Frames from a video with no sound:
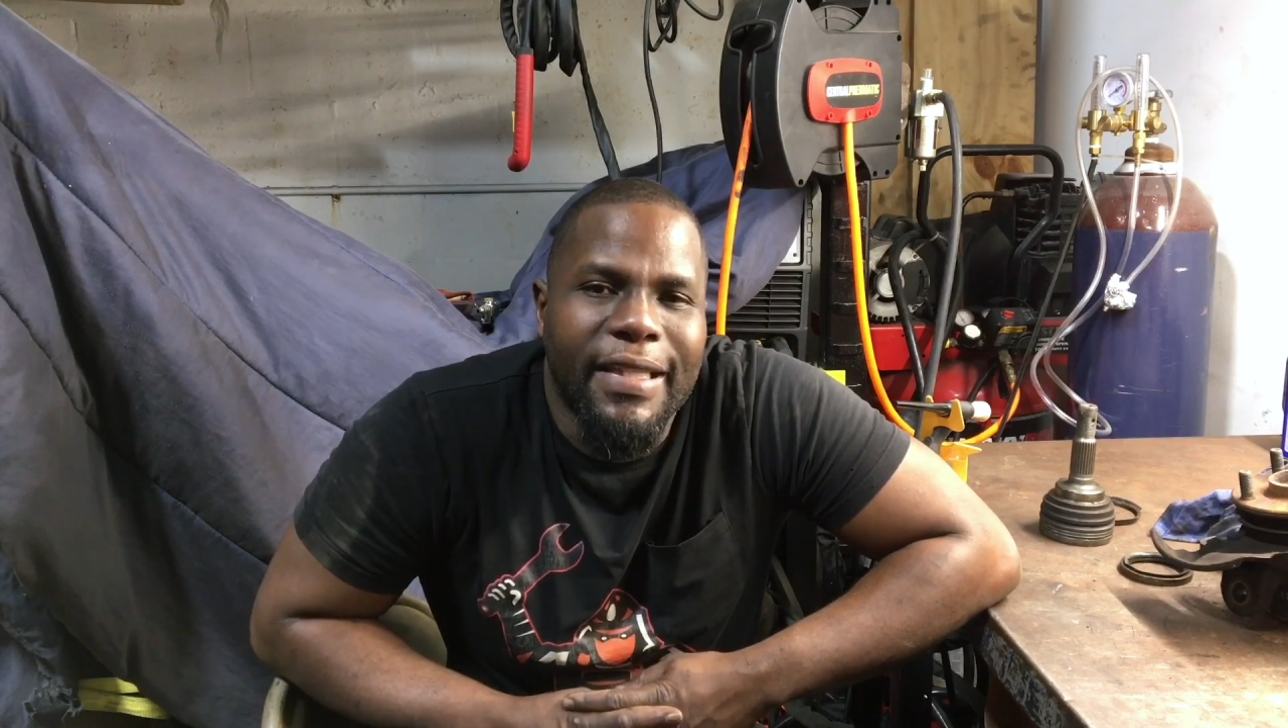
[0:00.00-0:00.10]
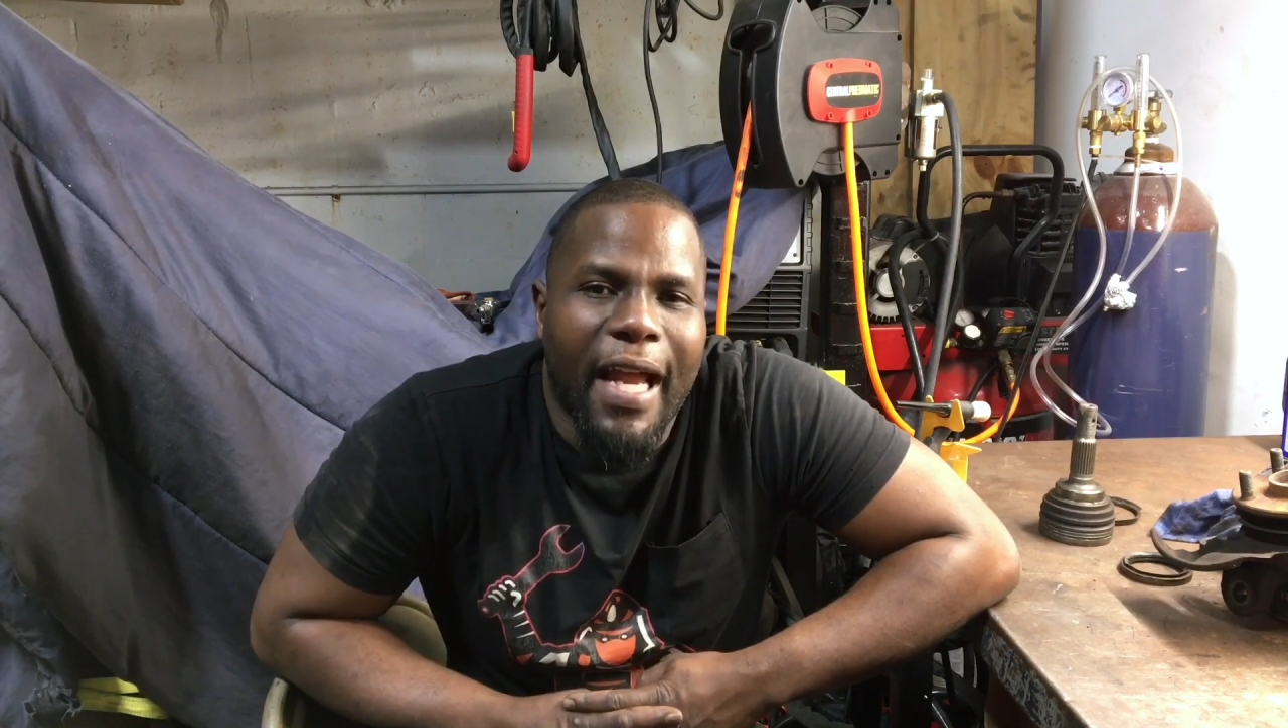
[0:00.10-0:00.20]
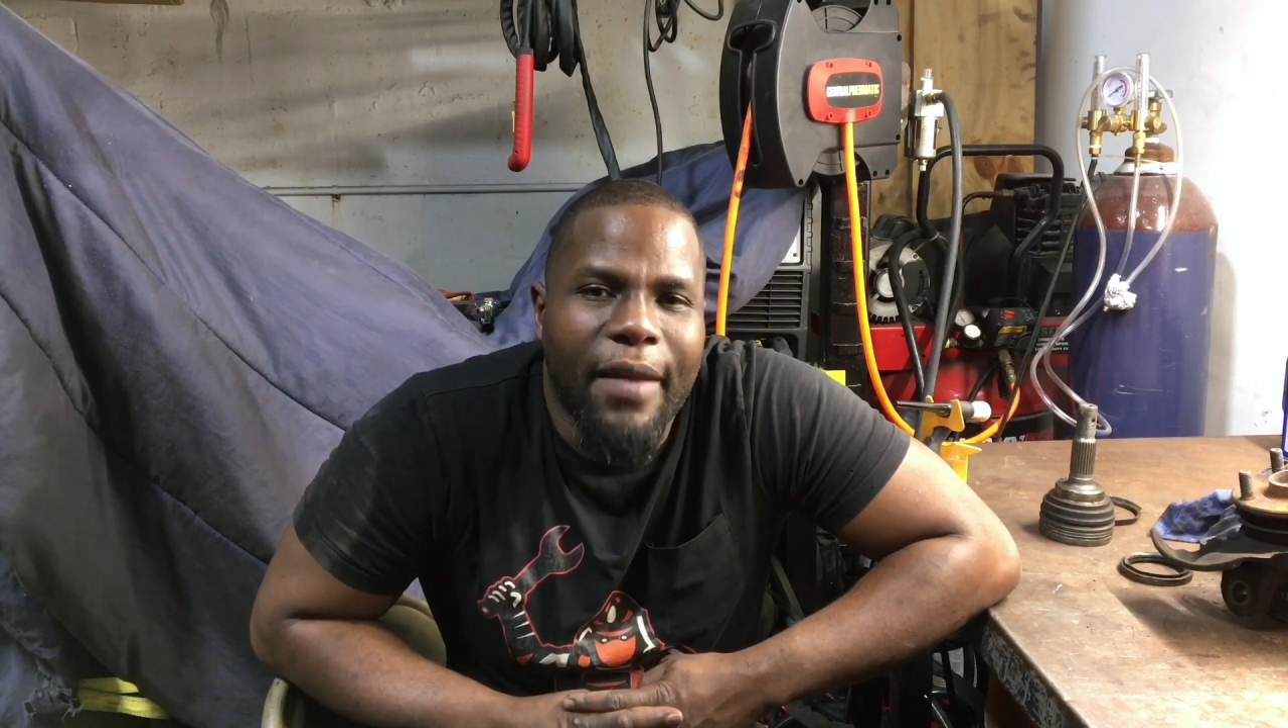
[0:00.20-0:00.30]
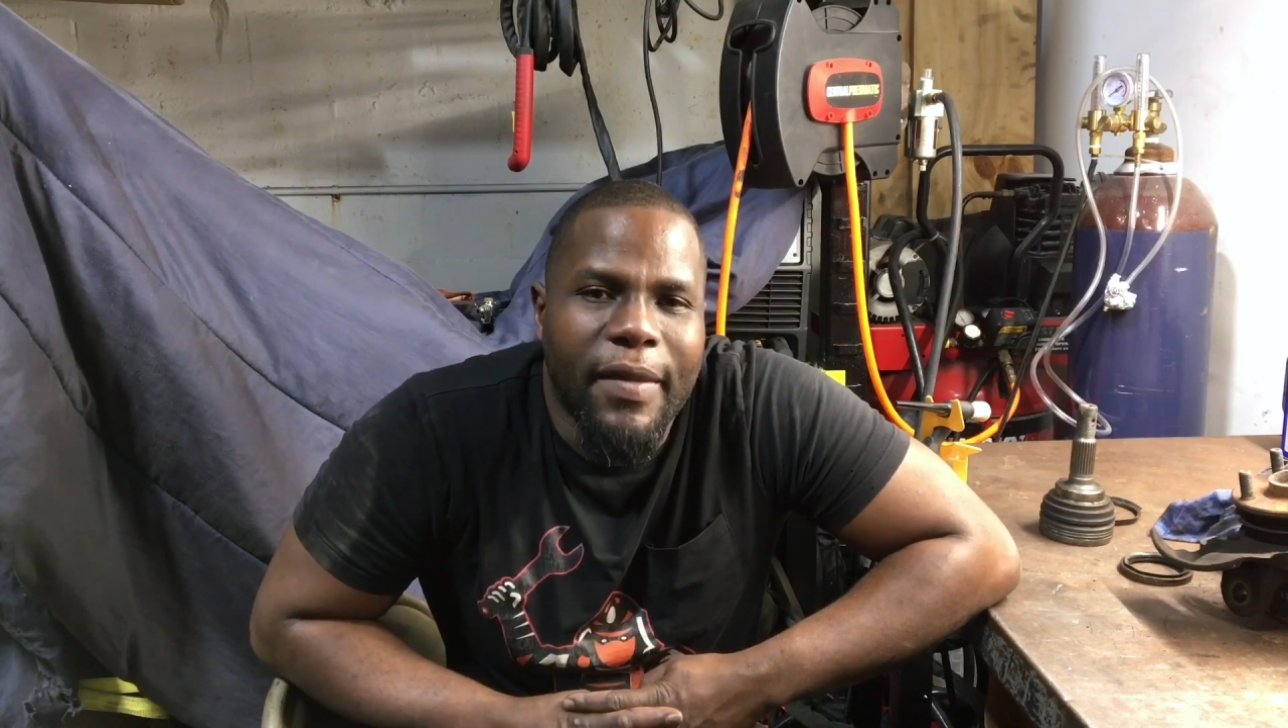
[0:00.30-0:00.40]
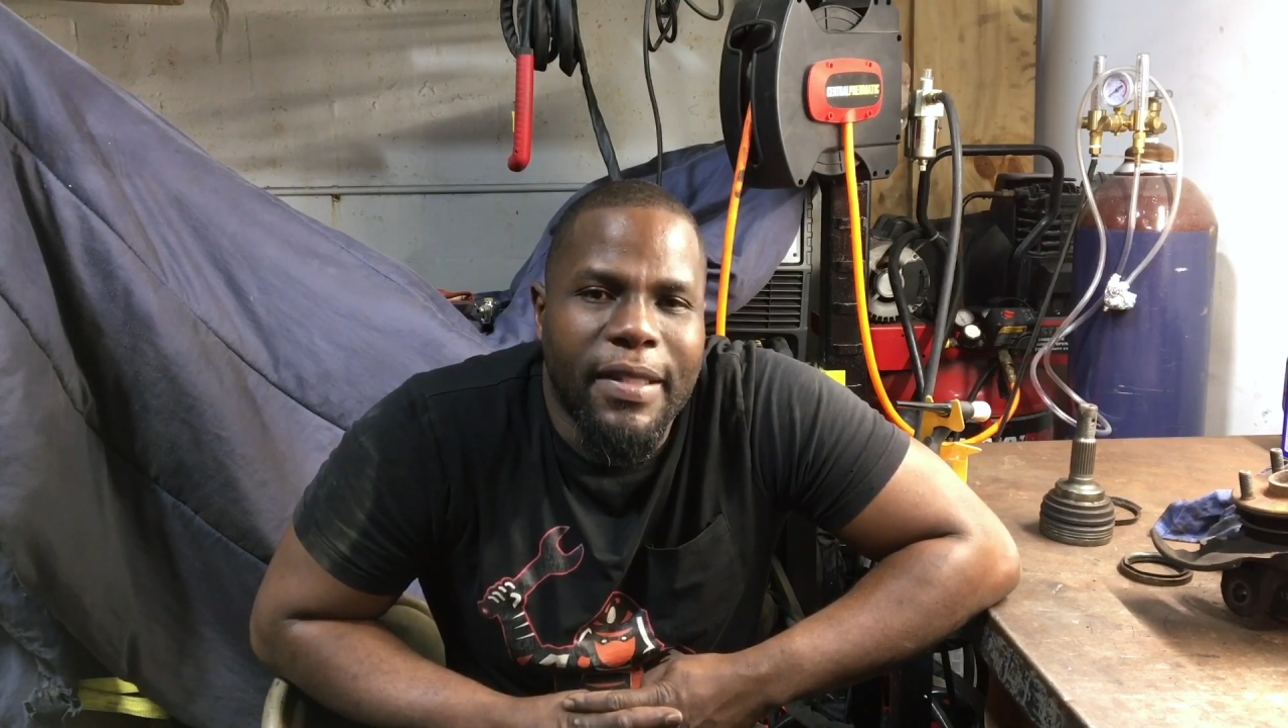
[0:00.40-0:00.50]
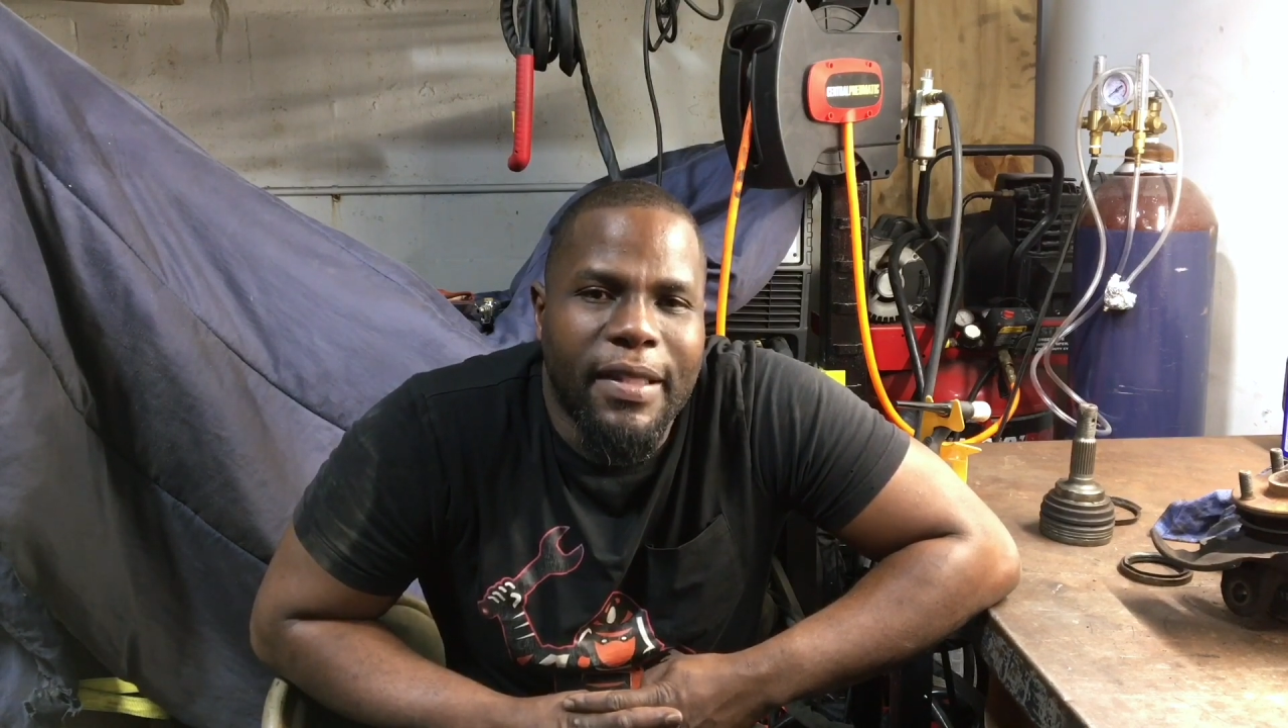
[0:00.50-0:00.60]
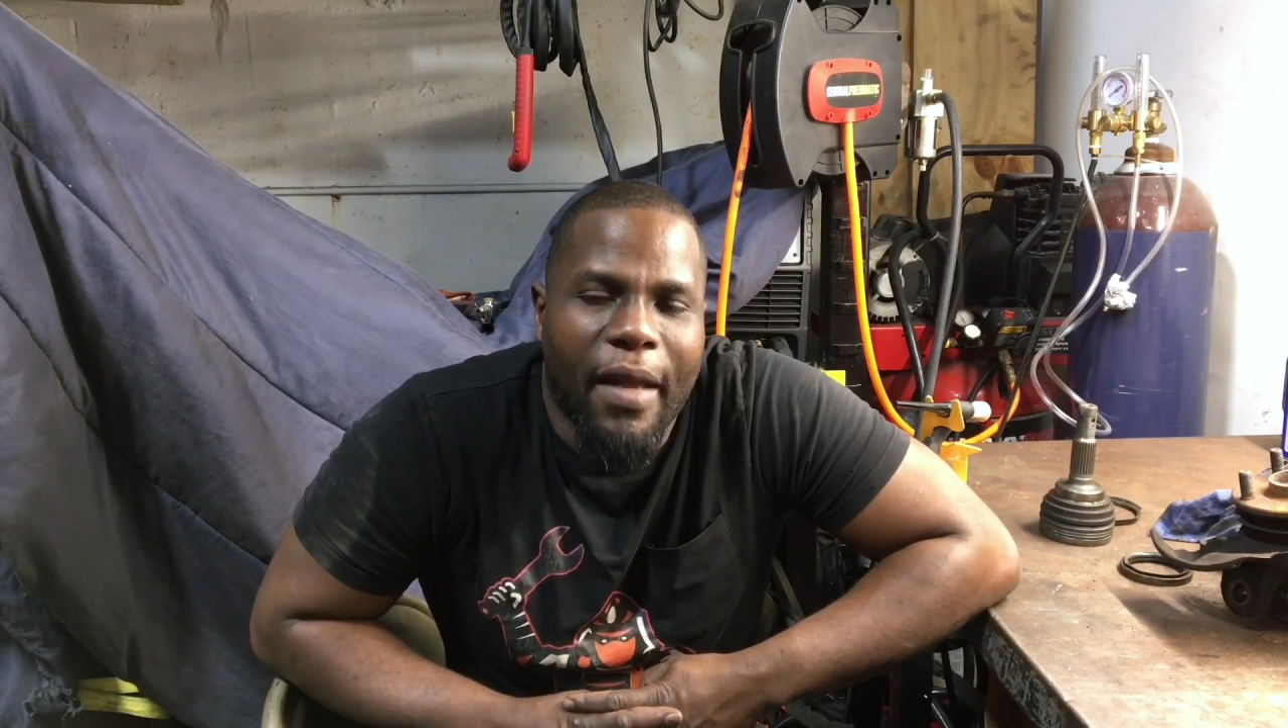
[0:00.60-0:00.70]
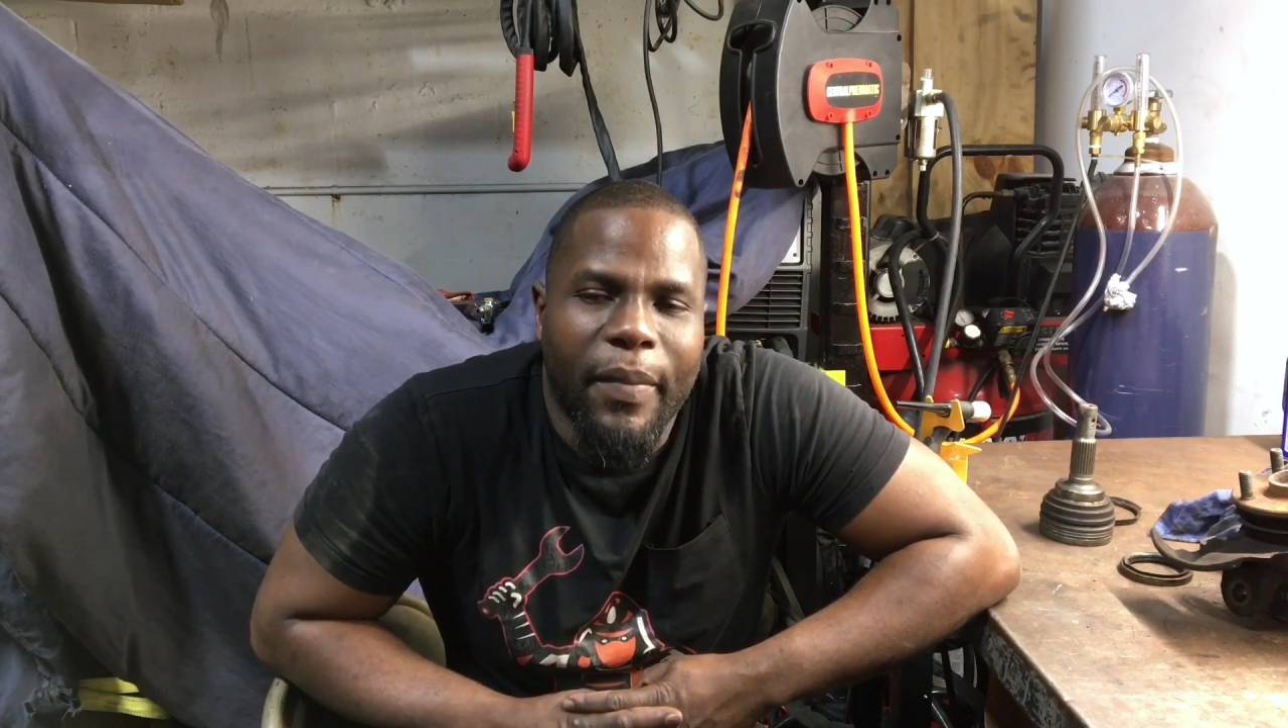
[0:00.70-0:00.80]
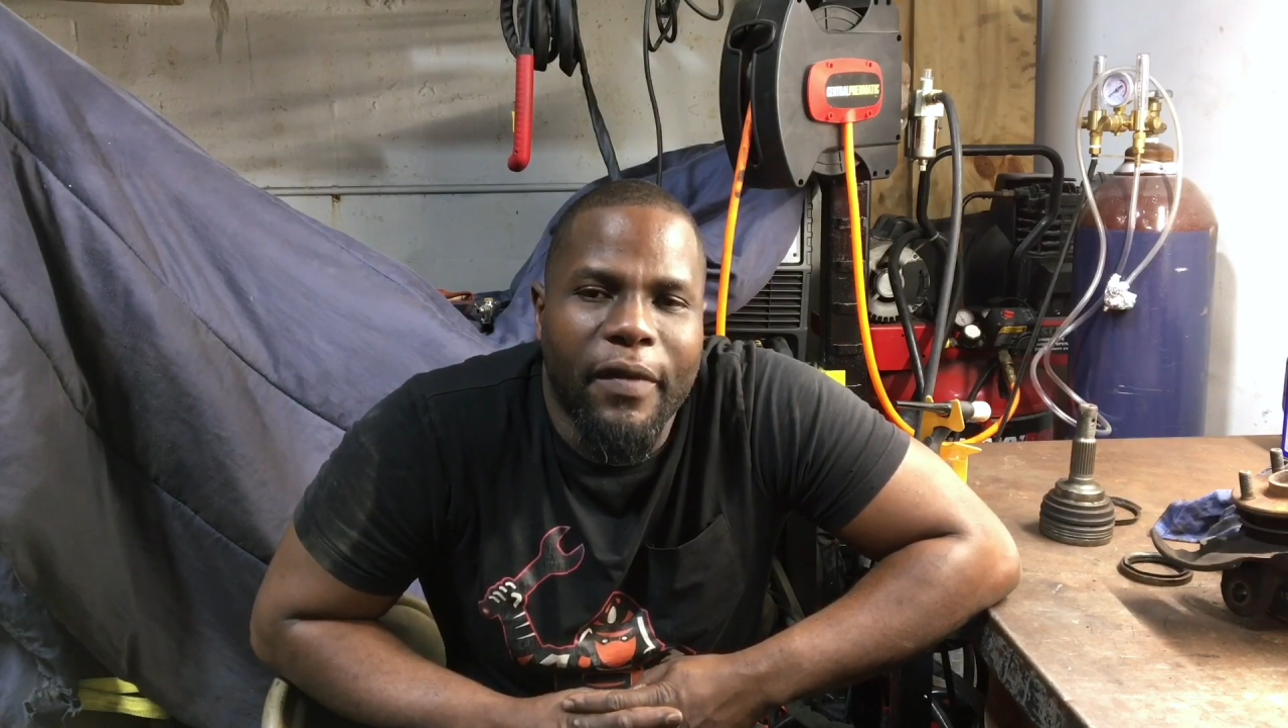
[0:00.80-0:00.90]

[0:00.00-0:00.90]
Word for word: time to stop